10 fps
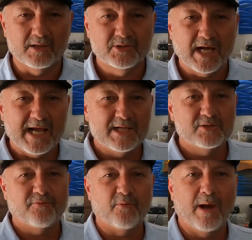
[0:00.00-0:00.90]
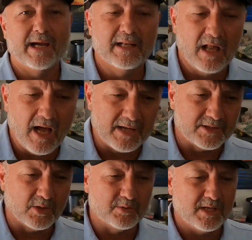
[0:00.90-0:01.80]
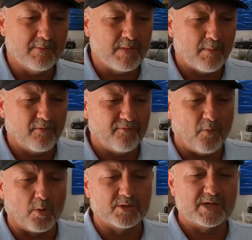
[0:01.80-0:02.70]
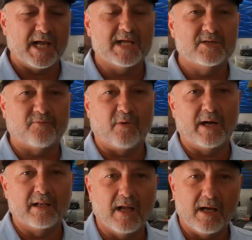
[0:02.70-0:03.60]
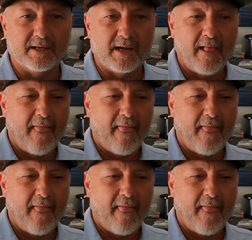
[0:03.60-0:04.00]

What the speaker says: Change frayed line. So tip number 4, change frayed line.